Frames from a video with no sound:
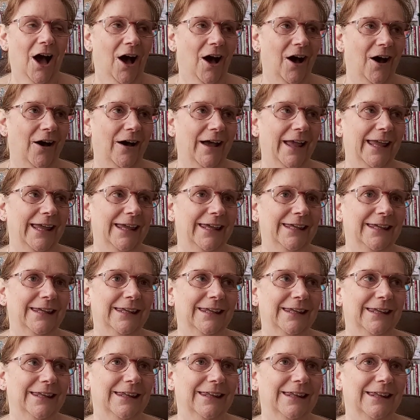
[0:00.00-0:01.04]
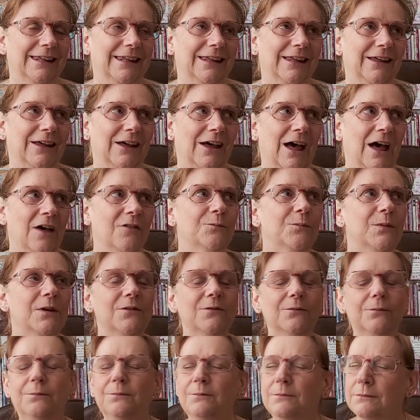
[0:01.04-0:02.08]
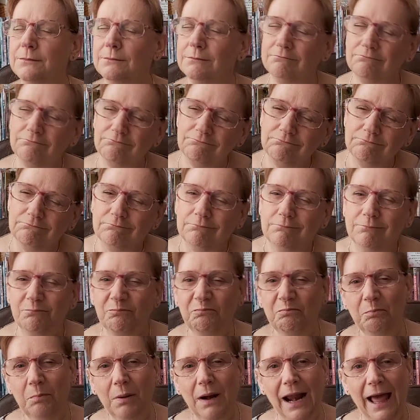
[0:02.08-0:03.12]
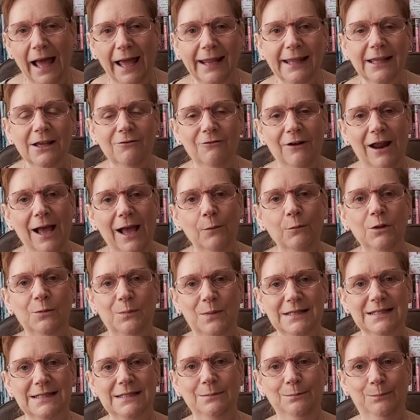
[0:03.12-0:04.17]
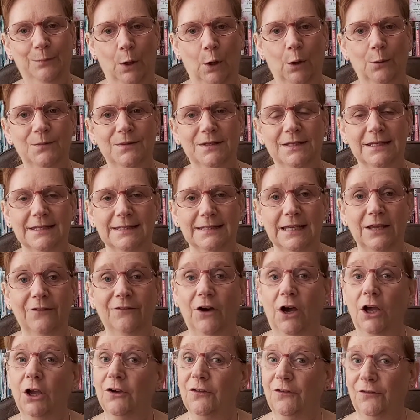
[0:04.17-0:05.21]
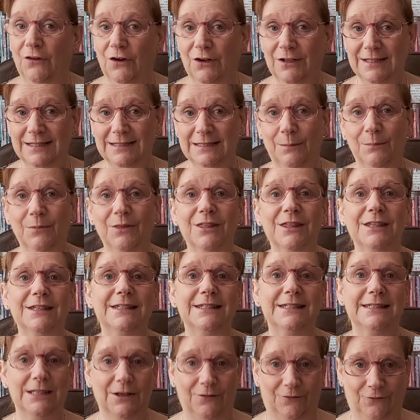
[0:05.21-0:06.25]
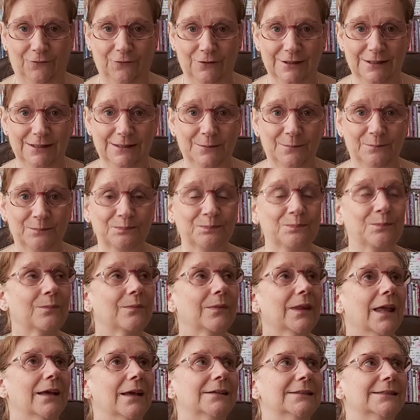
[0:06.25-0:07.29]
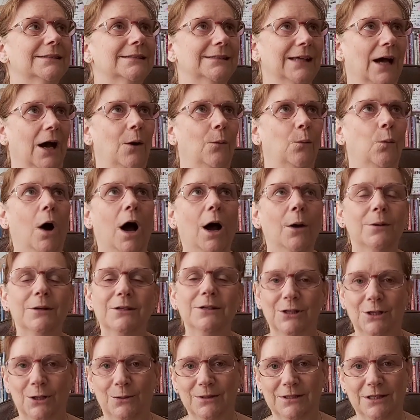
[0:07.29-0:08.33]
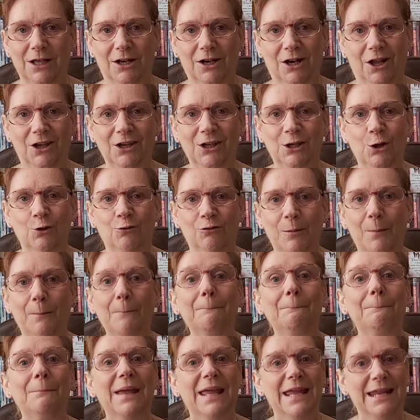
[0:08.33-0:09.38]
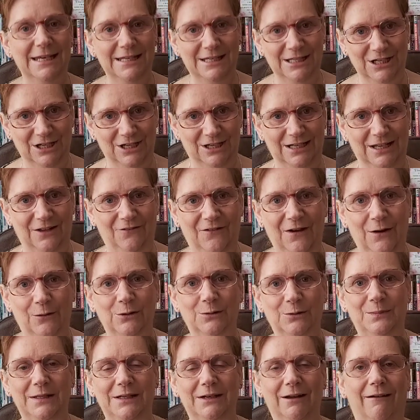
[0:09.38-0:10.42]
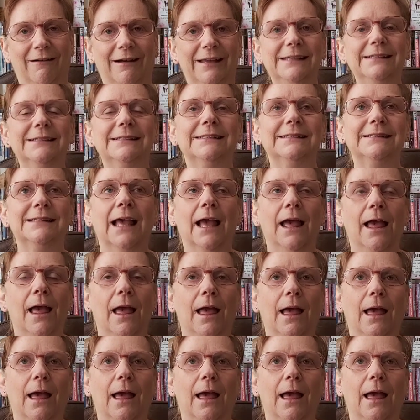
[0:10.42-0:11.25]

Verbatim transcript: I have been playing around with bits and bobs to see if I could find something different. So what I would do is I'd like your opinion, if that would be nice,